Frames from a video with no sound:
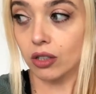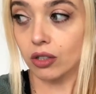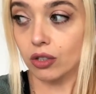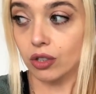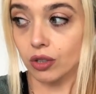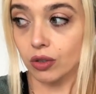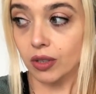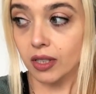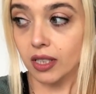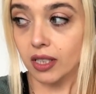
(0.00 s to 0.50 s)

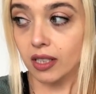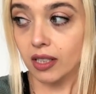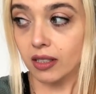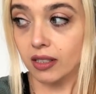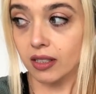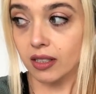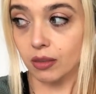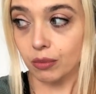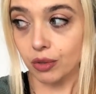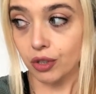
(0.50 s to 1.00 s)
doing
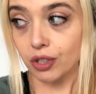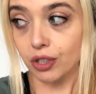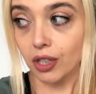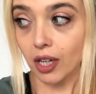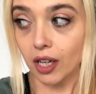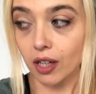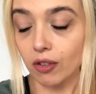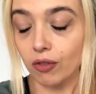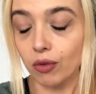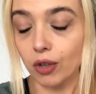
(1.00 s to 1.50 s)
similar
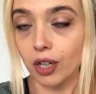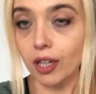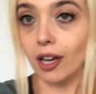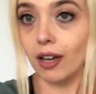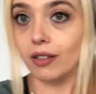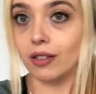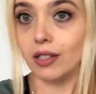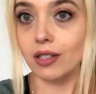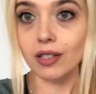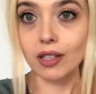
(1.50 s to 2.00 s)
kind of
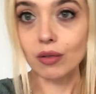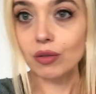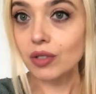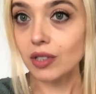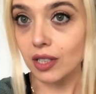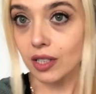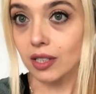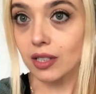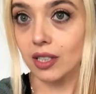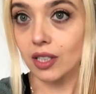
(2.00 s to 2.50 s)
workouts since I was
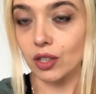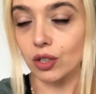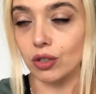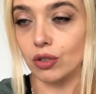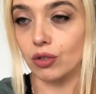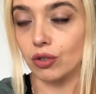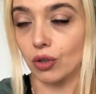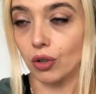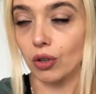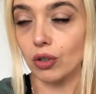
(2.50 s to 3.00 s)
16
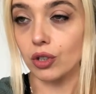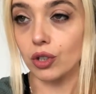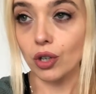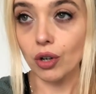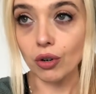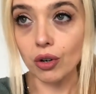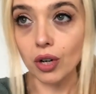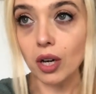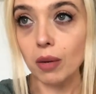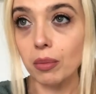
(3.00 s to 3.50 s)
years old,
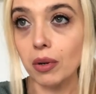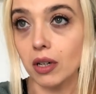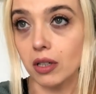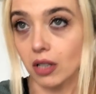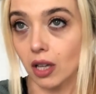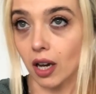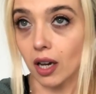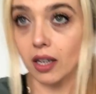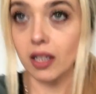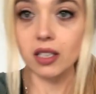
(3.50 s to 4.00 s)
yoga,
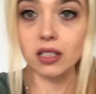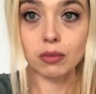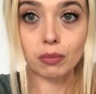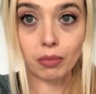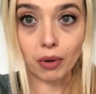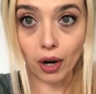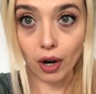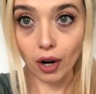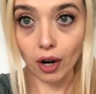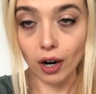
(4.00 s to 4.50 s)
Pilates,
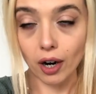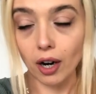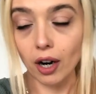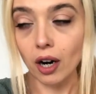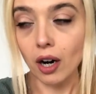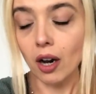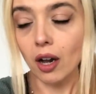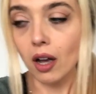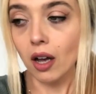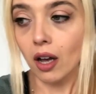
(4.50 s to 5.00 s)
barre.
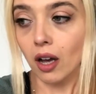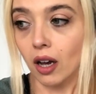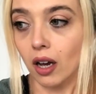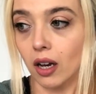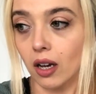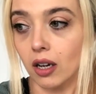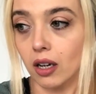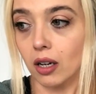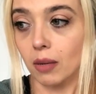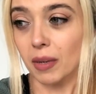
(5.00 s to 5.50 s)

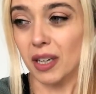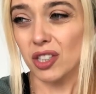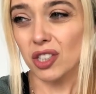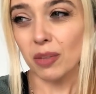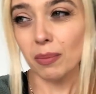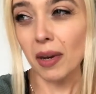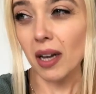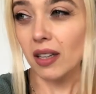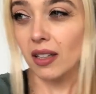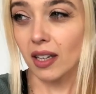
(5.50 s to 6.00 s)
Um, I
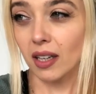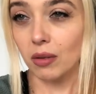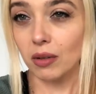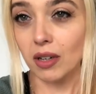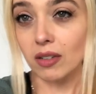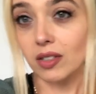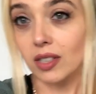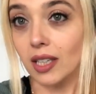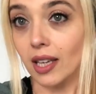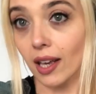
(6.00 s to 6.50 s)
took ballet when
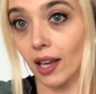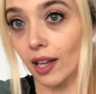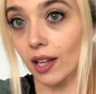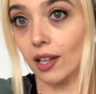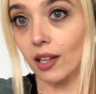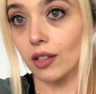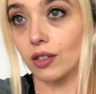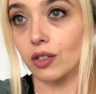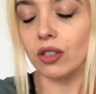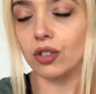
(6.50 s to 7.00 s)
I was a
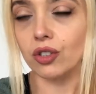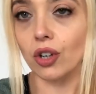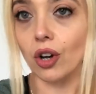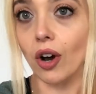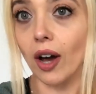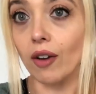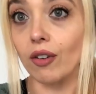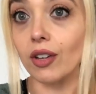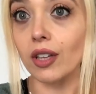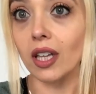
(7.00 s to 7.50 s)
kid, so
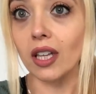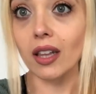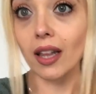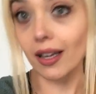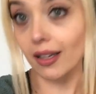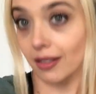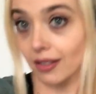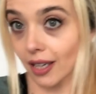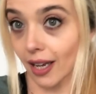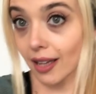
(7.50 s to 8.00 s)
I really
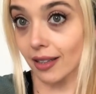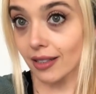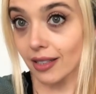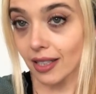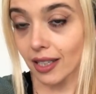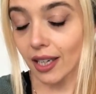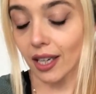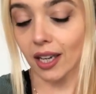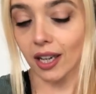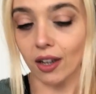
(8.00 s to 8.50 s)
like
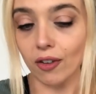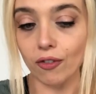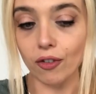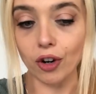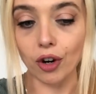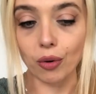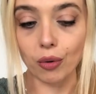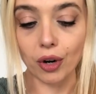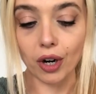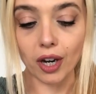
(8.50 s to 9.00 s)
dancing
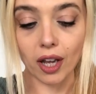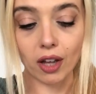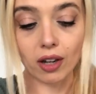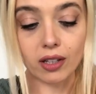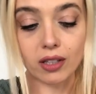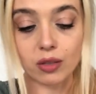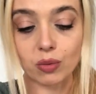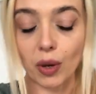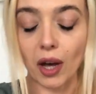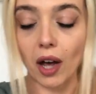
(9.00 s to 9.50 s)
for a workout as